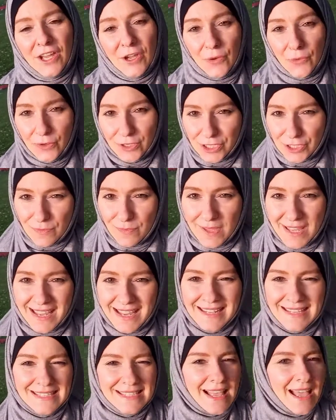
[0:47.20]
which
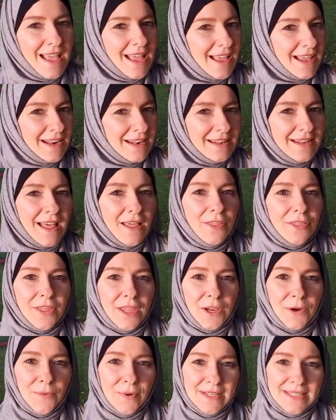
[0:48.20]
means
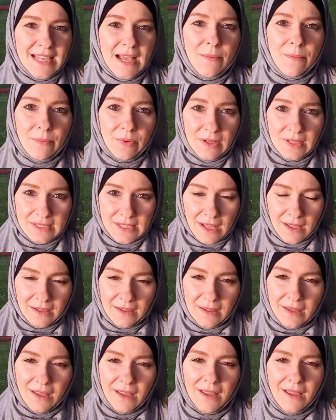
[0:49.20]
nothing resembles
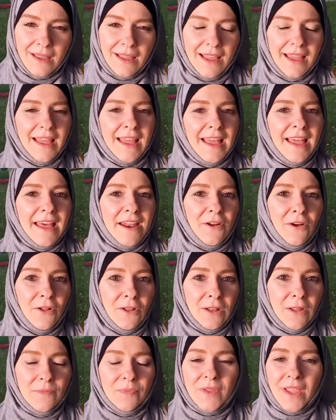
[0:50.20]
Allah at all.